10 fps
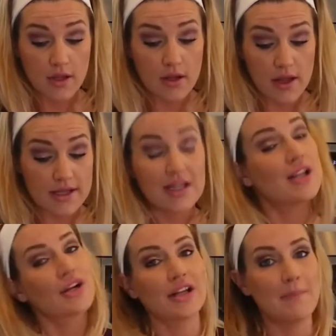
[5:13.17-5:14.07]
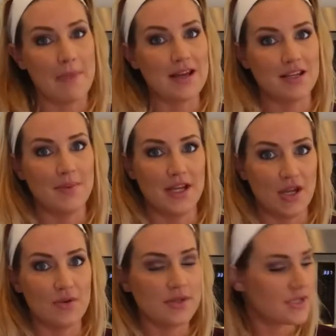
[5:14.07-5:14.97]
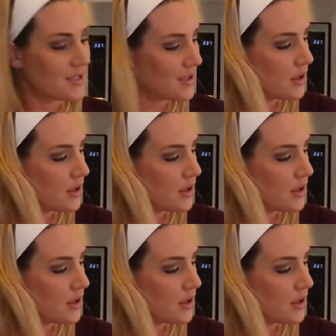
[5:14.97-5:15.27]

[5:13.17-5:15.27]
it's clearly meant to be used.